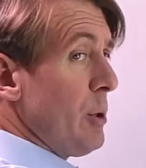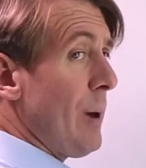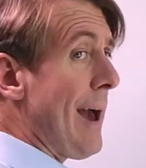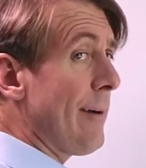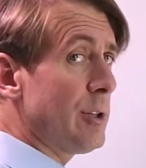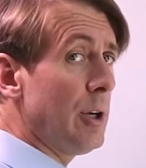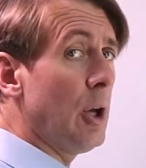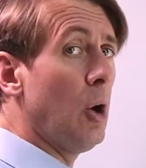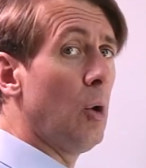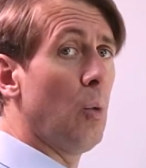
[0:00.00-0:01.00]
You have to
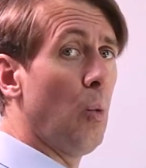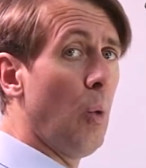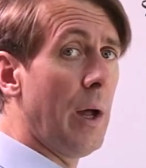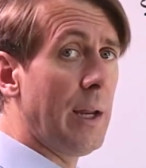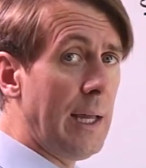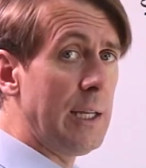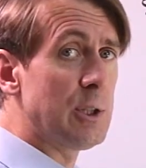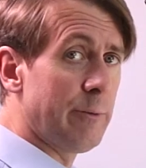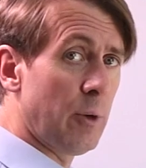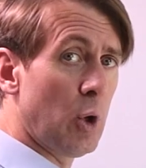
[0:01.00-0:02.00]
know what
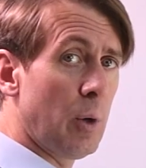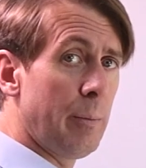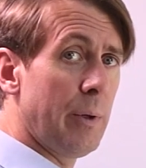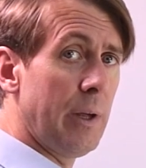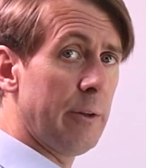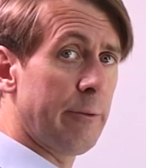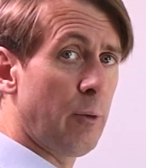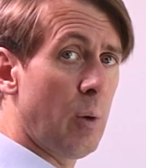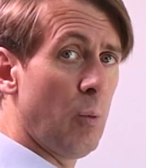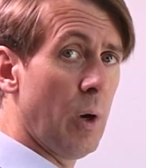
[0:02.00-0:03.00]
each verb in the
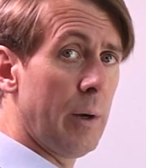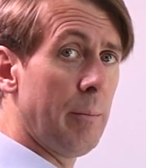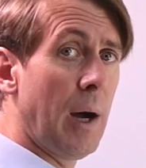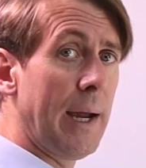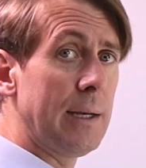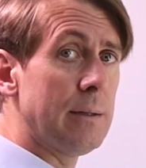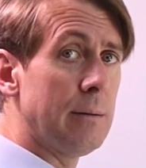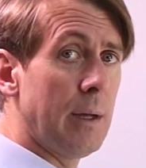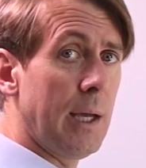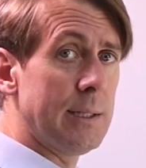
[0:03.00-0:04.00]
Form 1 might
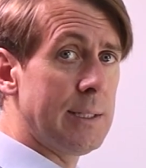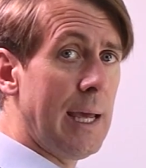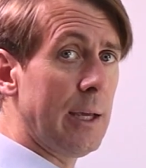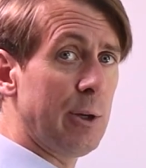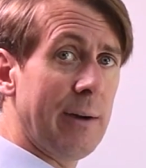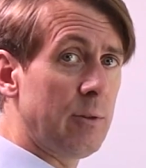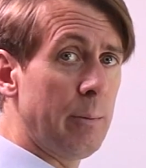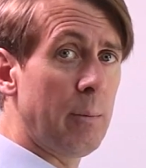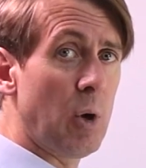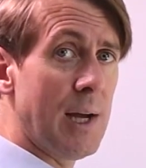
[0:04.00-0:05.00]
take. You have to
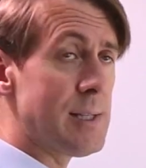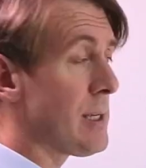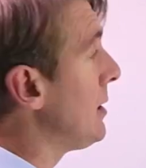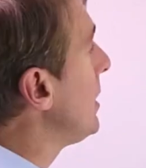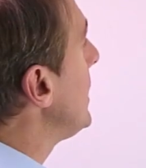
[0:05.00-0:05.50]
memorize it.